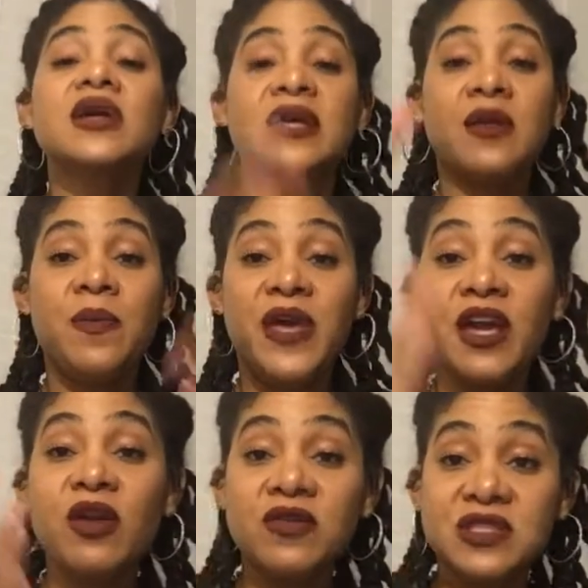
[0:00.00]
Get a
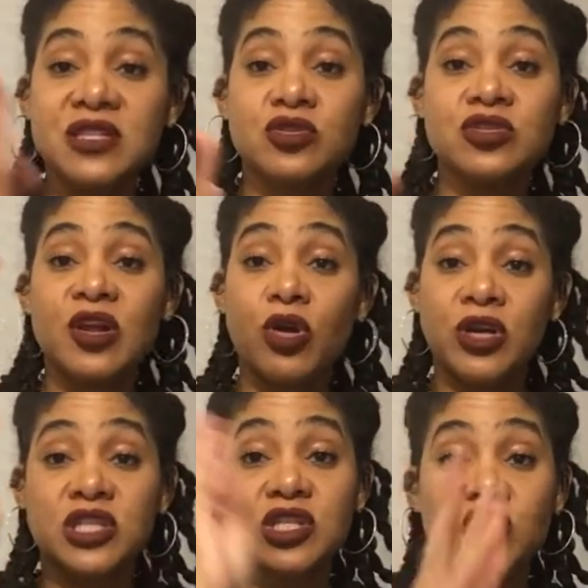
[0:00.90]
pair of scissors that are
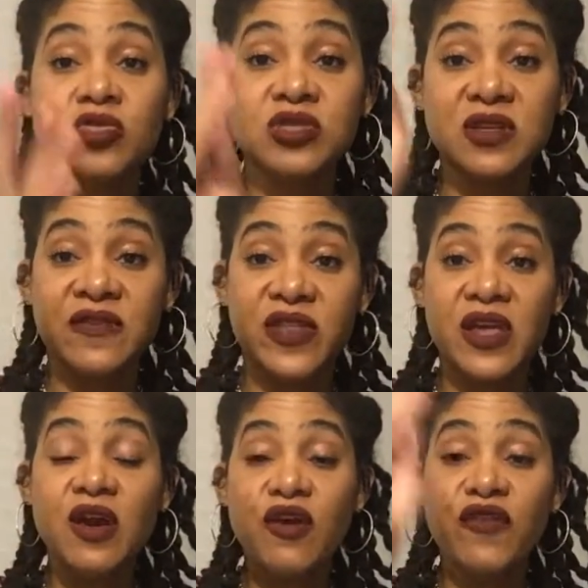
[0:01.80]

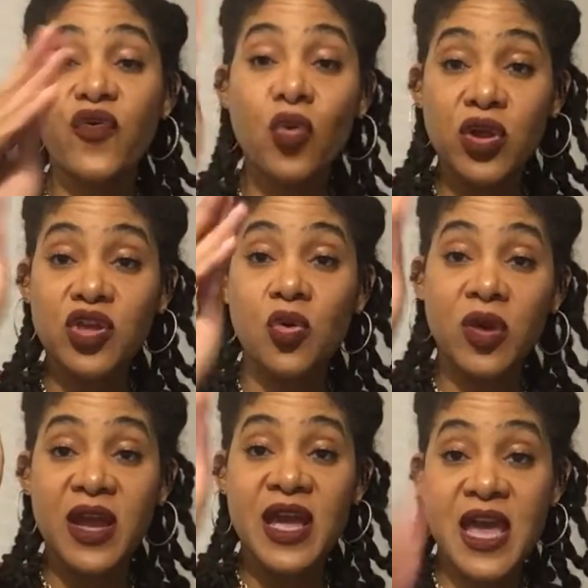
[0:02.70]
exclusively for
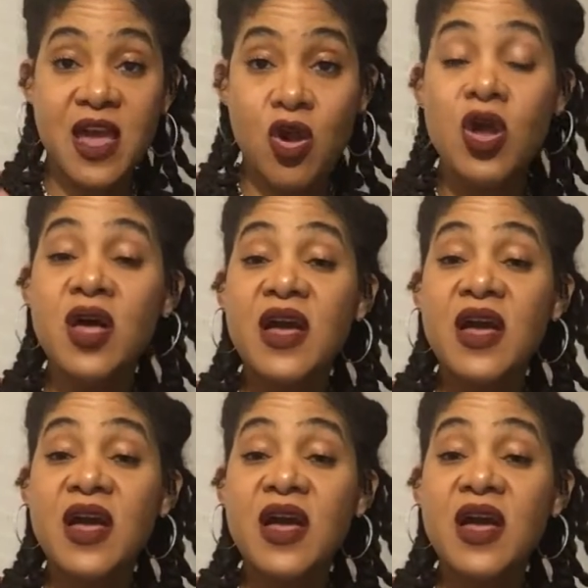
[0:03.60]
your hair.